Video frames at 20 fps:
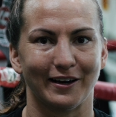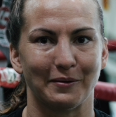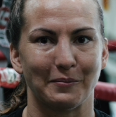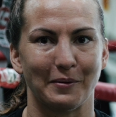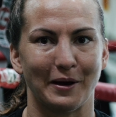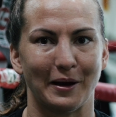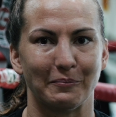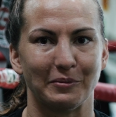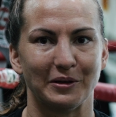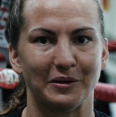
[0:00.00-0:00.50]
and I'm
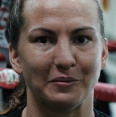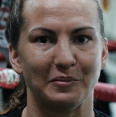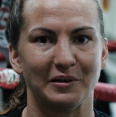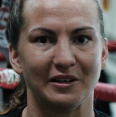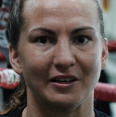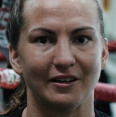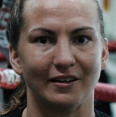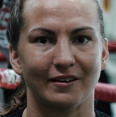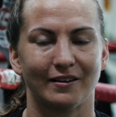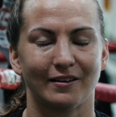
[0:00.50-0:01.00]
happy to
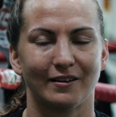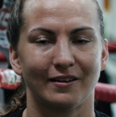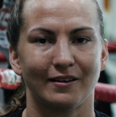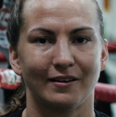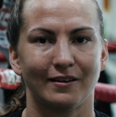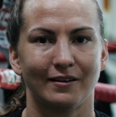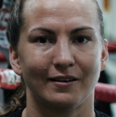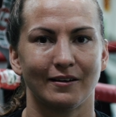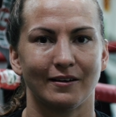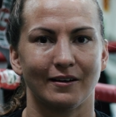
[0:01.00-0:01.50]
be
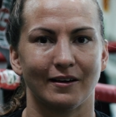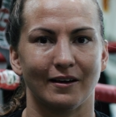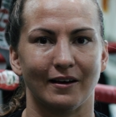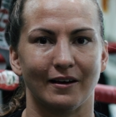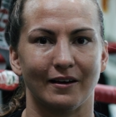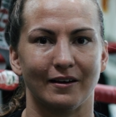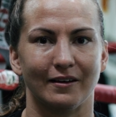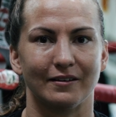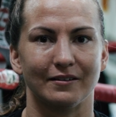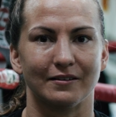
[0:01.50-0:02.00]

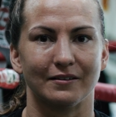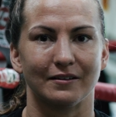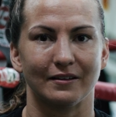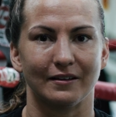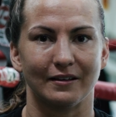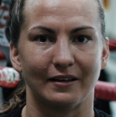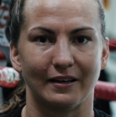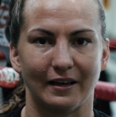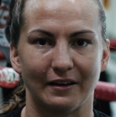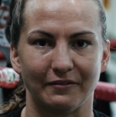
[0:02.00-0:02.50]

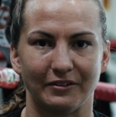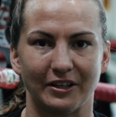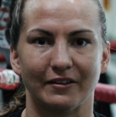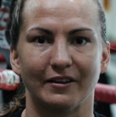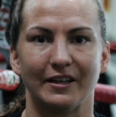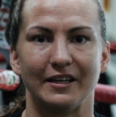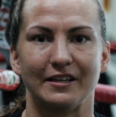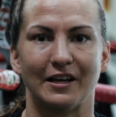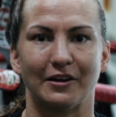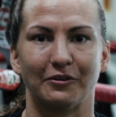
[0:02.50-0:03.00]

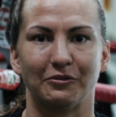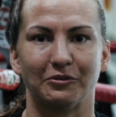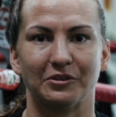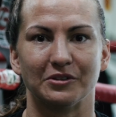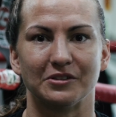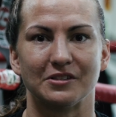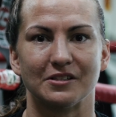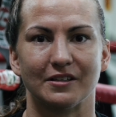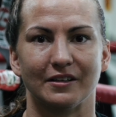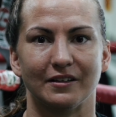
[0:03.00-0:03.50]
having laid down roots